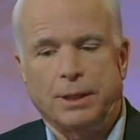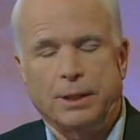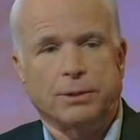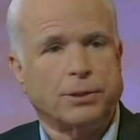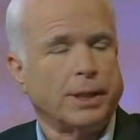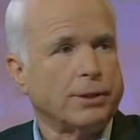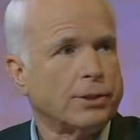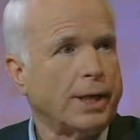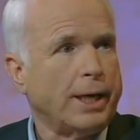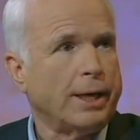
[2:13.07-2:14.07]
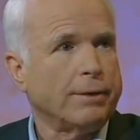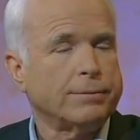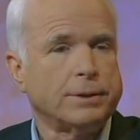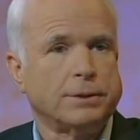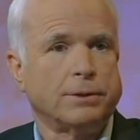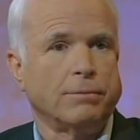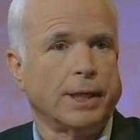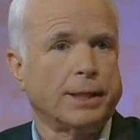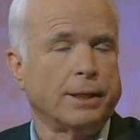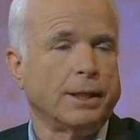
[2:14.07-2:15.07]
In other states, they have, to
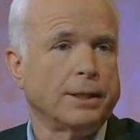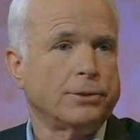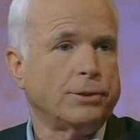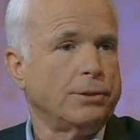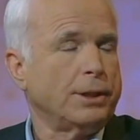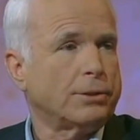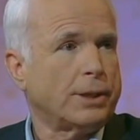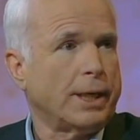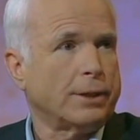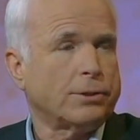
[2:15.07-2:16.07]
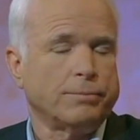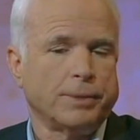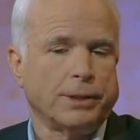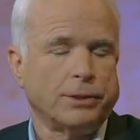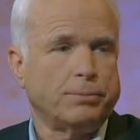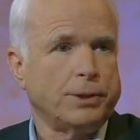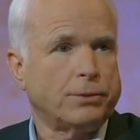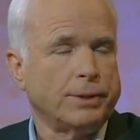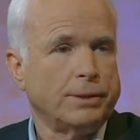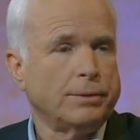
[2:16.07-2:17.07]
recognize the unique status of marriage
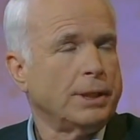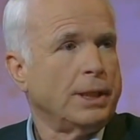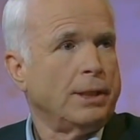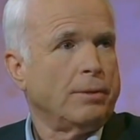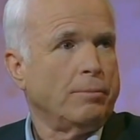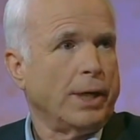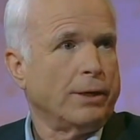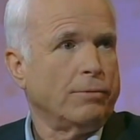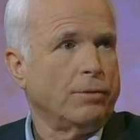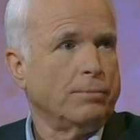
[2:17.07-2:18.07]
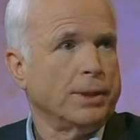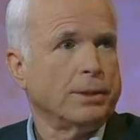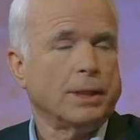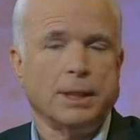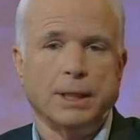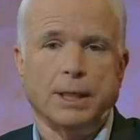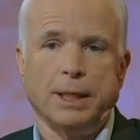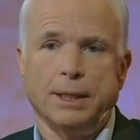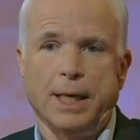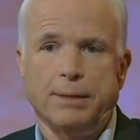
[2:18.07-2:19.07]
between man and woman.
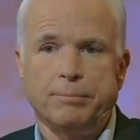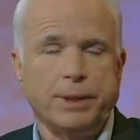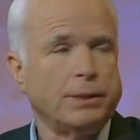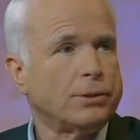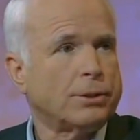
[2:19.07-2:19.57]
And that